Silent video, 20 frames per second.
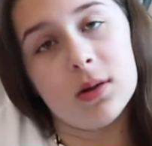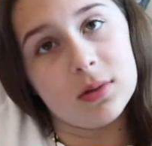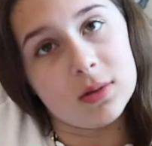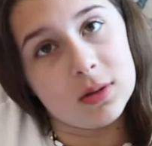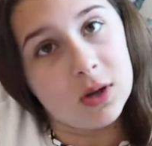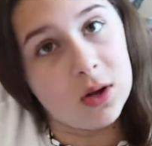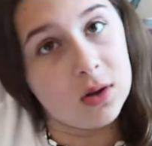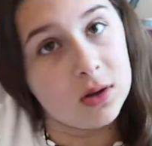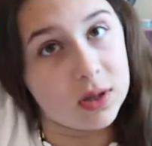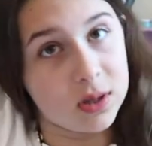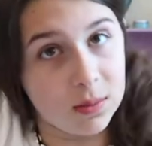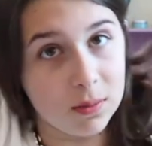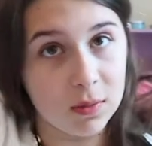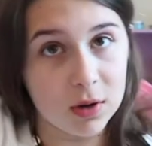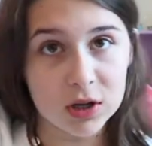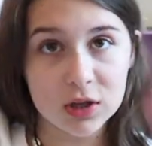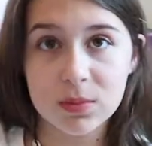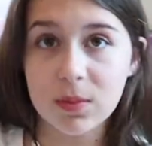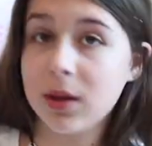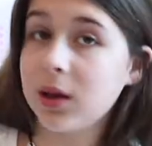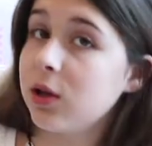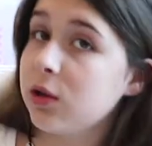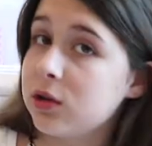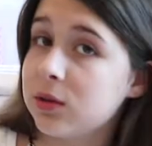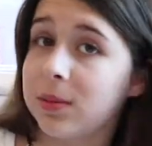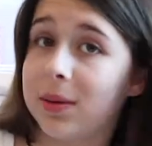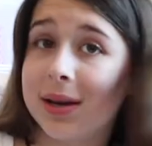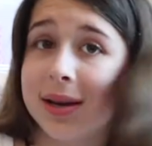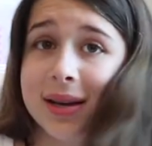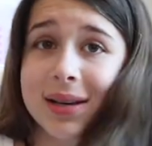Toast some marshmallows
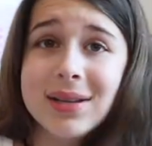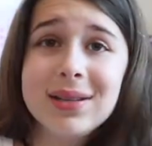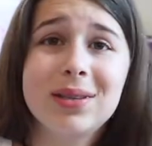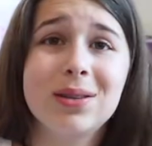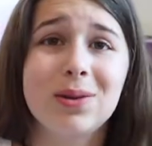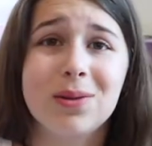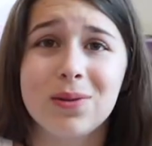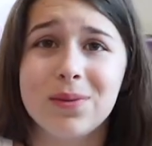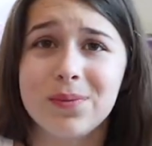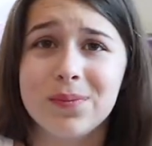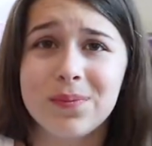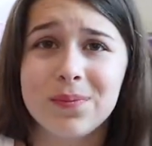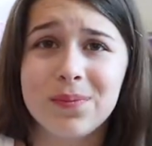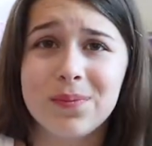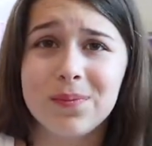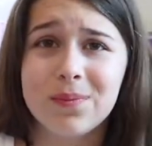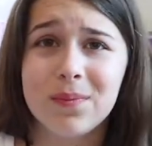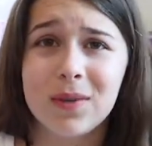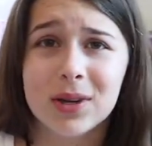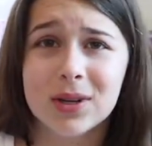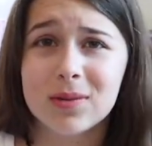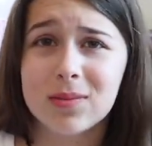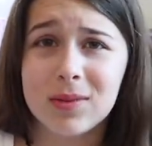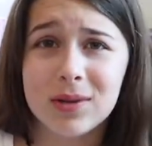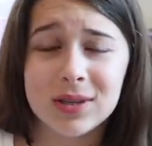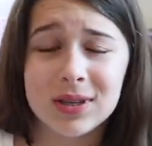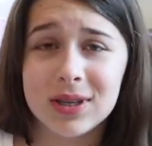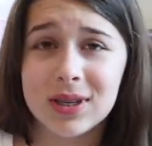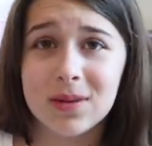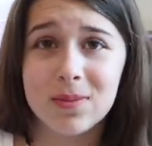because
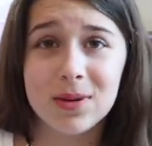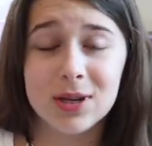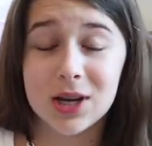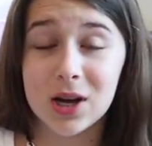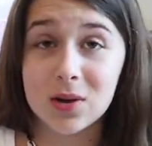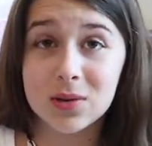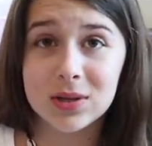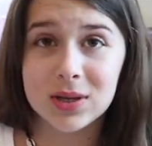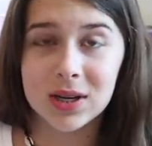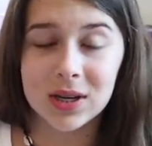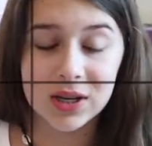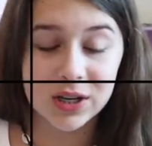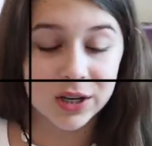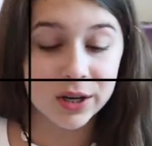marshmallows need to be toasted, you